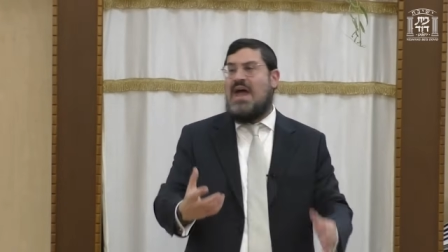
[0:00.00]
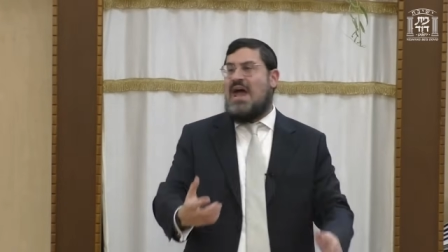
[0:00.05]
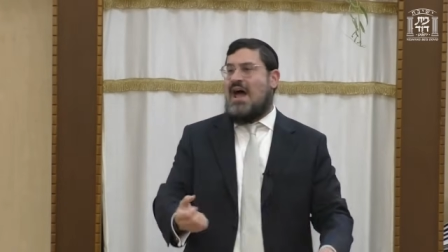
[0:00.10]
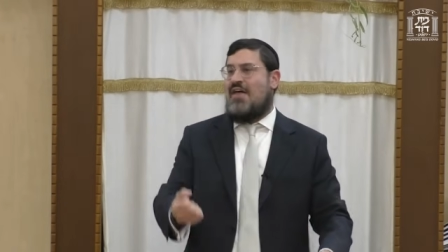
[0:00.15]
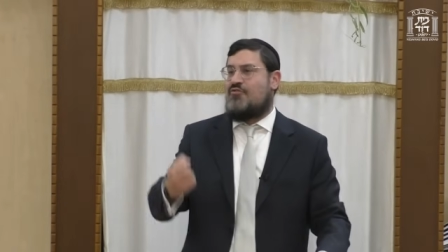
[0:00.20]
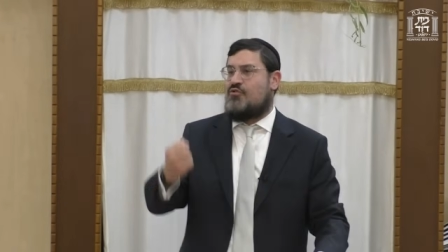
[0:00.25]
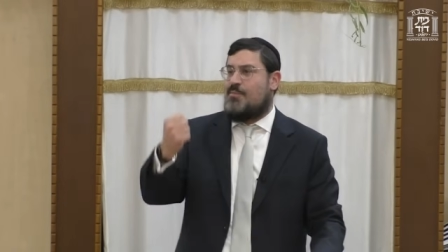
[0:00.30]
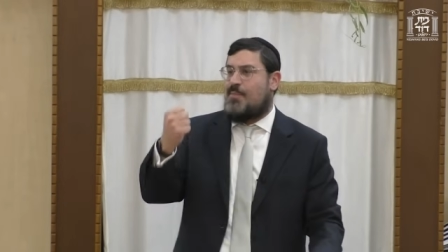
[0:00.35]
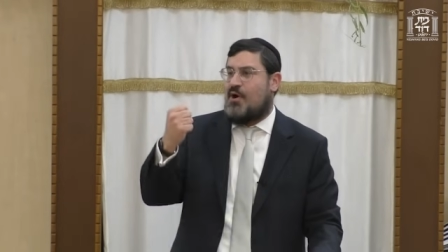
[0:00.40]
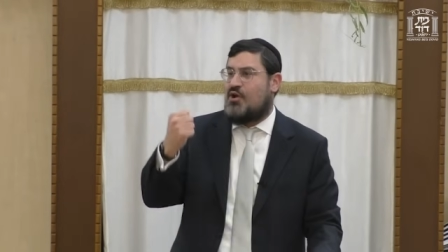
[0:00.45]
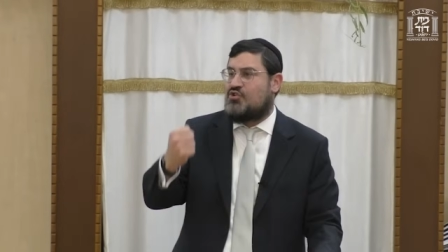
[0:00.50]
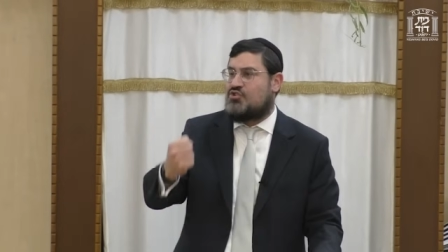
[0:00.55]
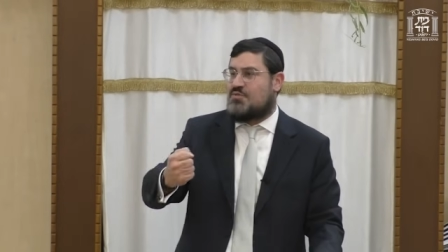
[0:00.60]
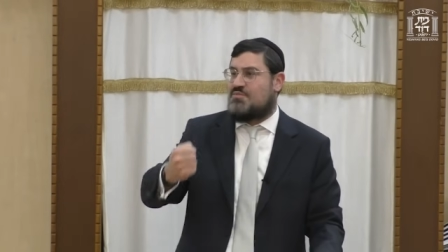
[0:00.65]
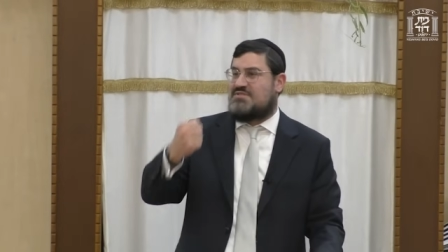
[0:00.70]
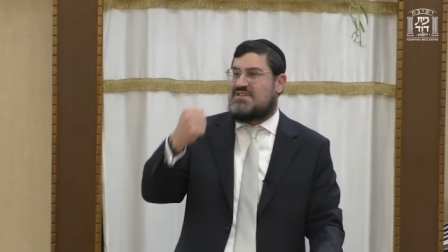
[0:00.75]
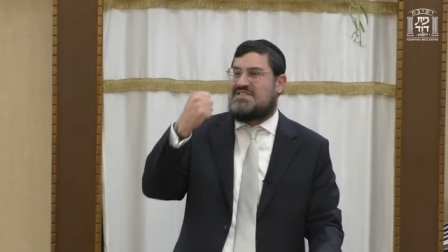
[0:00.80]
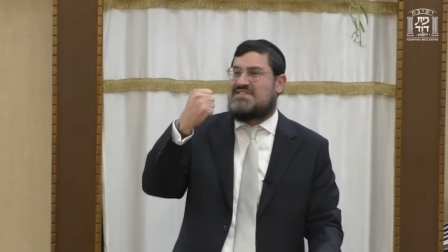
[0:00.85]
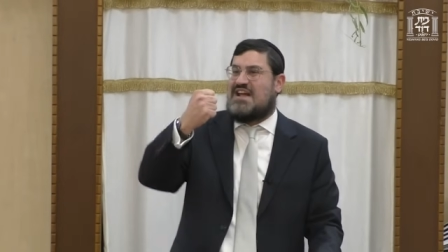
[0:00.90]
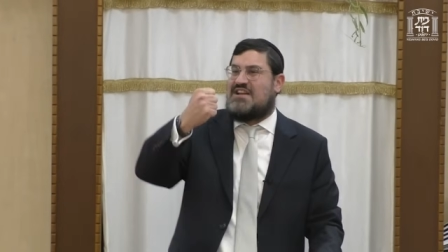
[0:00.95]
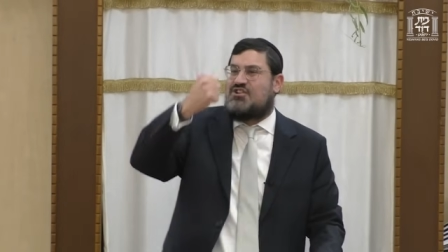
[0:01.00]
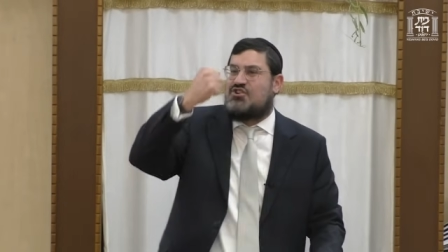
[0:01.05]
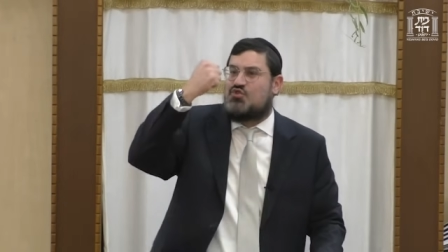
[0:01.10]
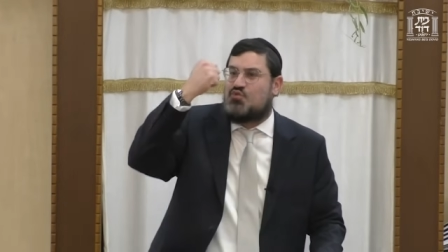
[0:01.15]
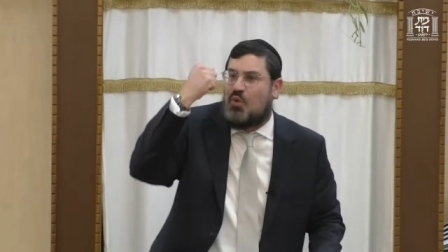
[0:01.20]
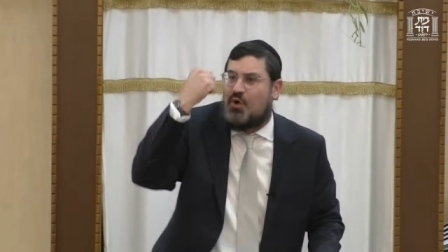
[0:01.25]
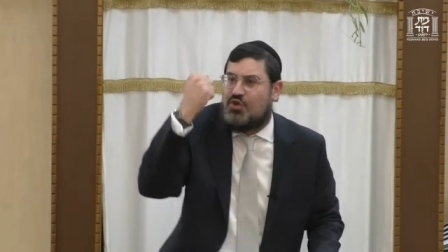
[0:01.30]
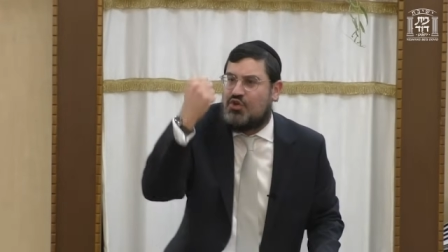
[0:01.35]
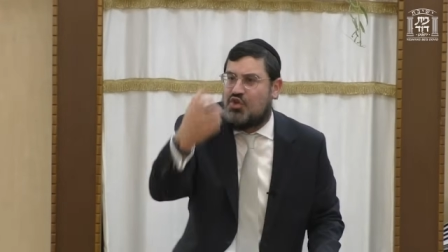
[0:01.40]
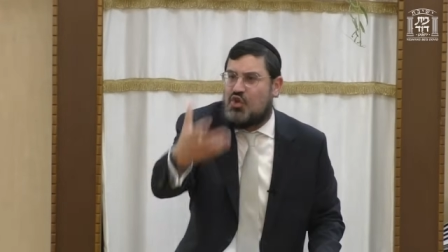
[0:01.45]
And the Rebbeinu says, "I just
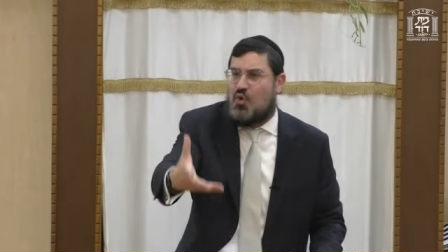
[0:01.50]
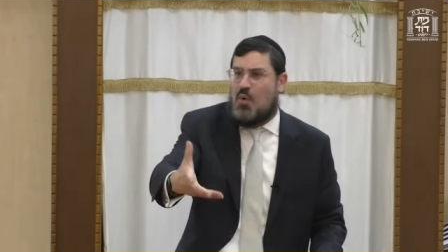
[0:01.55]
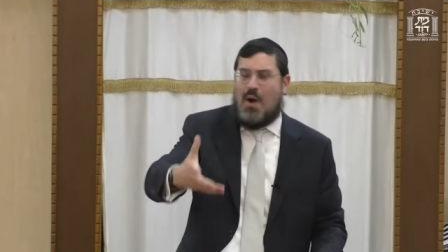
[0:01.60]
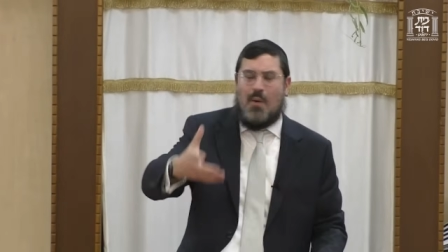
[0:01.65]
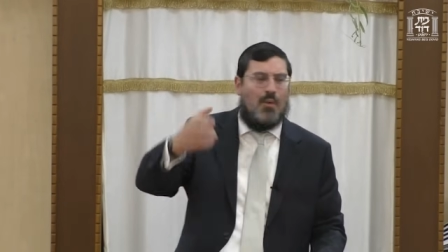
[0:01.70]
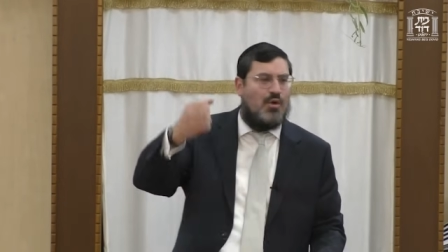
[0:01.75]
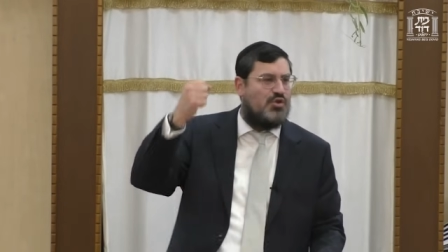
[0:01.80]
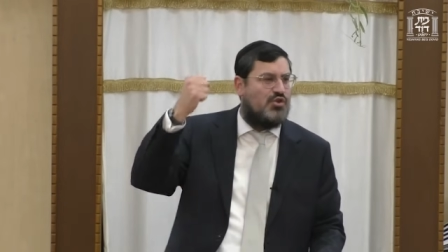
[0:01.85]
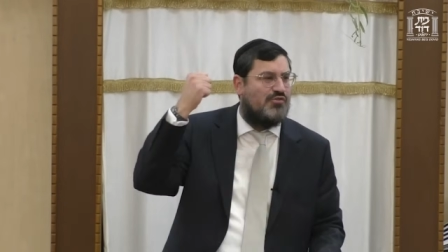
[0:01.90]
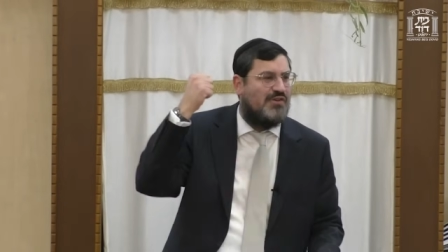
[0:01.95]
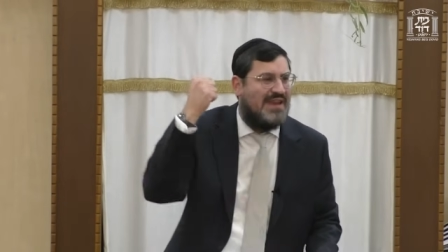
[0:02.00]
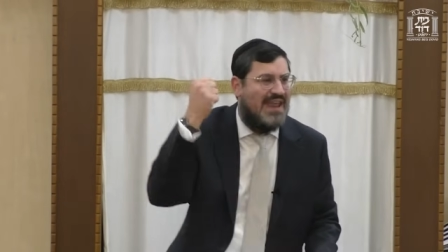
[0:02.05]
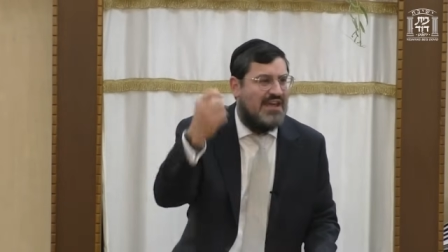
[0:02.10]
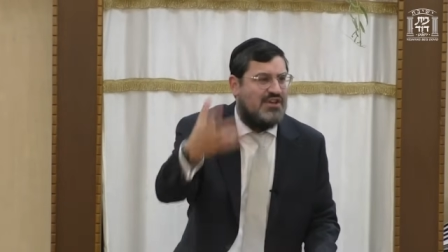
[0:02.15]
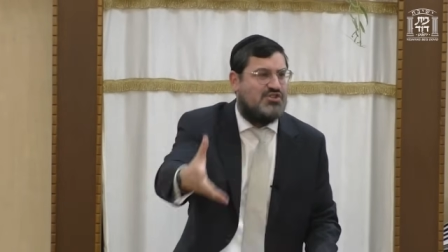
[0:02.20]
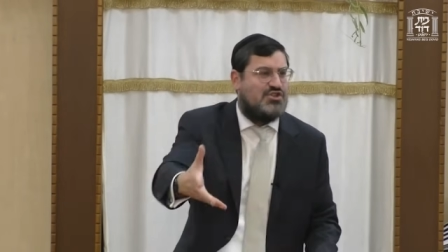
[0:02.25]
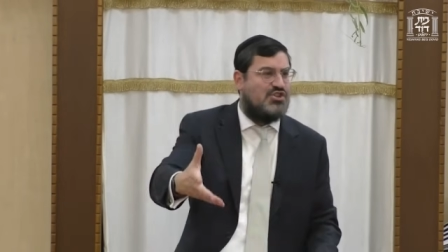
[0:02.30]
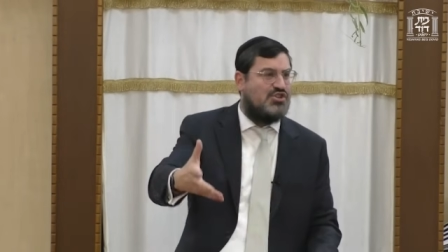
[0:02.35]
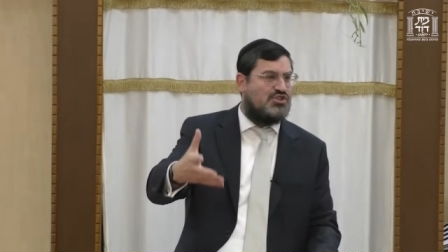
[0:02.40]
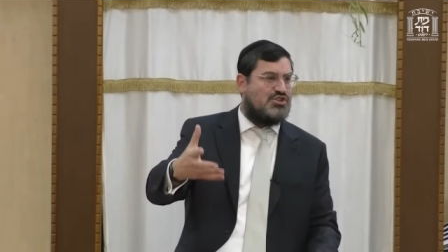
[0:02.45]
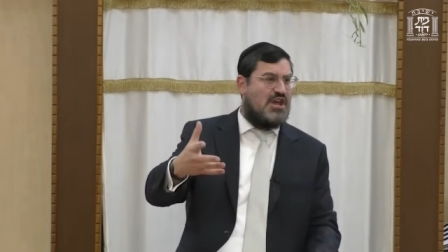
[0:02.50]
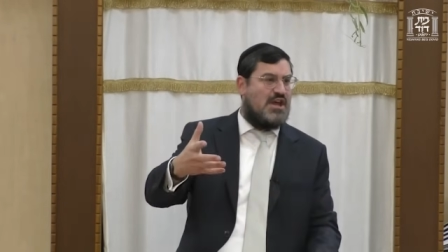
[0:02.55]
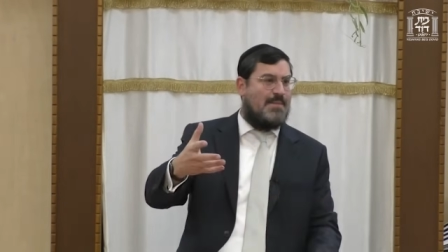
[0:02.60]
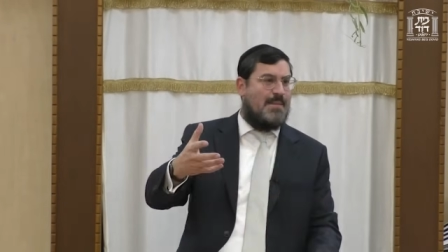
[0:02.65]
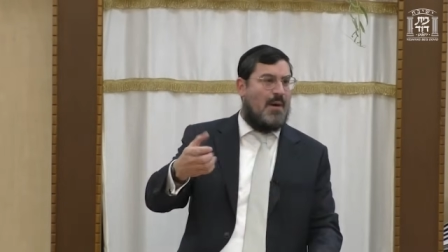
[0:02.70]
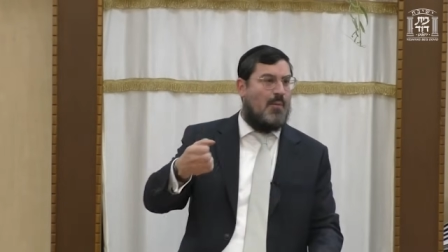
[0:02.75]
want you. I want your relationship.